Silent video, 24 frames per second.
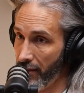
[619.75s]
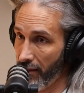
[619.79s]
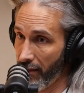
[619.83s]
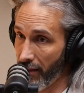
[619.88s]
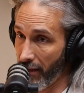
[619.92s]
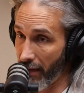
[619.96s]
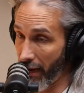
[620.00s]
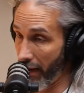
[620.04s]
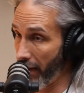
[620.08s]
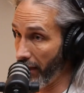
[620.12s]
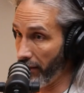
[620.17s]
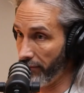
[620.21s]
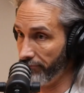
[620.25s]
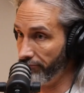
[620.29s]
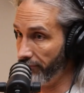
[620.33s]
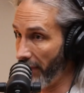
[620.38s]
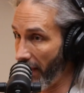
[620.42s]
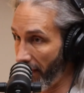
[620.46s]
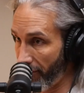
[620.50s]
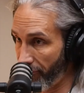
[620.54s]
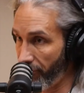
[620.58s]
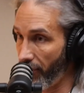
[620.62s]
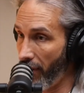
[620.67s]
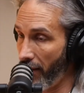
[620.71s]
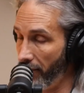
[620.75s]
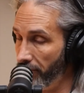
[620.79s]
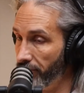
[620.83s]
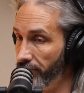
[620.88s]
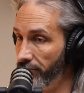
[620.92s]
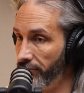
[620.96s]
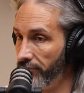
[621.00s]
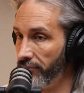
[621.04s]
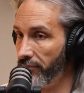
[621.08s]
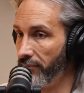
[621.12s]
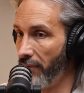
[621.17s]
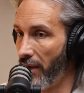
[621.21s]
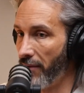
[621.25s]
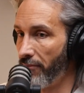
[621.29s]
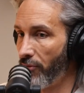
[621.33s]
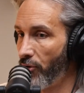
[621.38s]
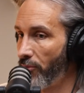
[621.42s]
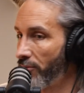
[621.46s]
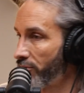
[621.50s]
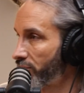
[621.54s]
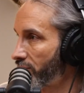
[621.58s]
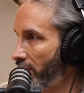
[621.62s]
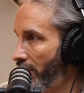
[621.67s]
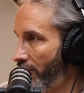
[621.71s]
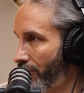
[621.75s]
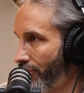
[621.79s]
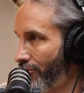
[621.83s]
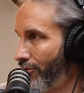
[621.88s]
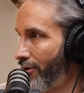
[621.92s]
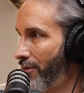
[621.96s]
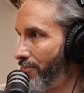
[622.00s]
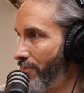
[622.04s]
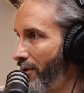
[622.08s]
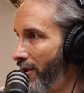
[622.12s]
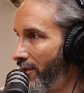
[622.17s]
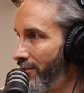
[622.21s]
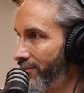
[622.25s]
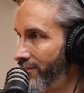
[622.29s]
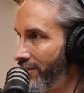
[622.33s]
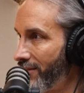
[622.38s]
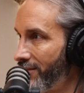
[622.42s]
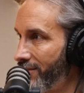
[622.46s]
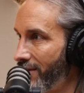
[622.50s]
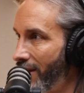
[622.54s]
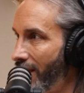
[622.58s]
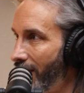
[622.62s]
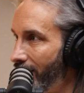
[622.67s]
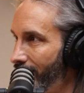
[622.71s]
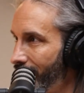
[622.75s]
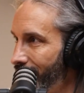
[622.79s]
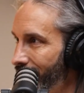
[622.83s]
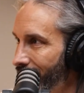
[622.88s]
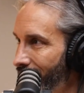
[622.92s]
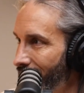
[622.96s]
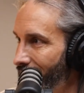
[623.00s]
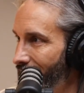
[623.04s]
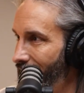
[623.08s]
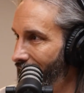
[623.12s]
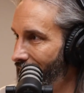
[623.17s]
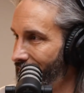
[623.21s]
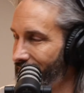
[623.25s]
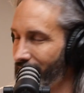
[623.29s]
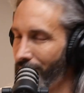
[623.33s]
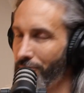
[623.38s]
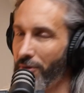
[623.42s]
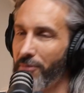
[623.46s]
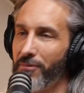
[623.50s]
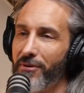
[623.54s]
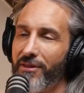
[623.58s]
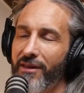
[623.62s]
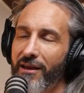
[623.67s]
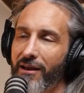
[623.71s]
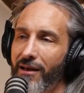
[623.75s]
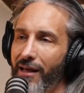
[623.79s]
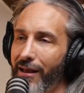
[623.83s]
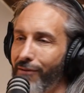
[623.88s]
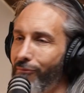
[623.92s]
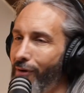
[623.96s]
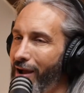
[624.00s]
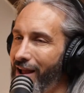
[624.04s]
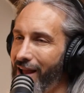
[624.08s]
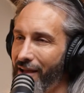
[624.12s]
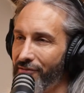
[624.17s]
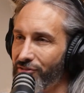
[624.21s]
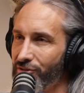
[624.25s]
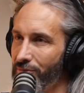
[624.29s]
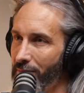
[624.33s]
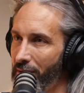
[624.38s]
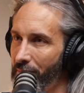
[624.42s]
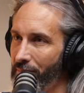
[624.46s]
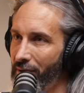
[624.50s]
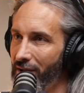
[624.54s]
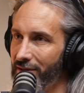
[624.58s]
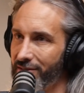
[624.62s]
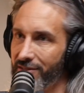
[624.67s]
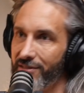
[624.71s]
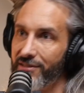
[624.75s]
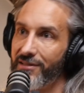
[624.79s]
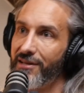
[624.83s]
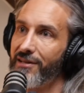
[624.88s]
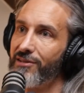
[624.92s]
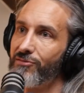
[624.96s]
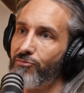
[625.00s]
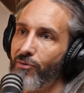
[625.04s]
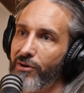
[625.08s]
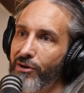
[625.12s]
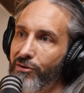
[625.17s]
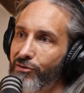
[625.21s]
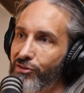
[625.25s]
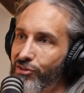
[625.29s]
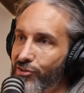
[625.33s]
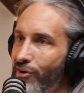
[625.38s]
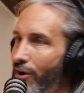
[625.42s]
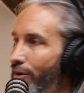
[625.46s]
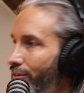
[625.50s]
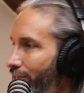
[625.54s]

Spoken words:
I'm almost on 30 policies now. Now some people think like, why do you have so many policies? Because when you start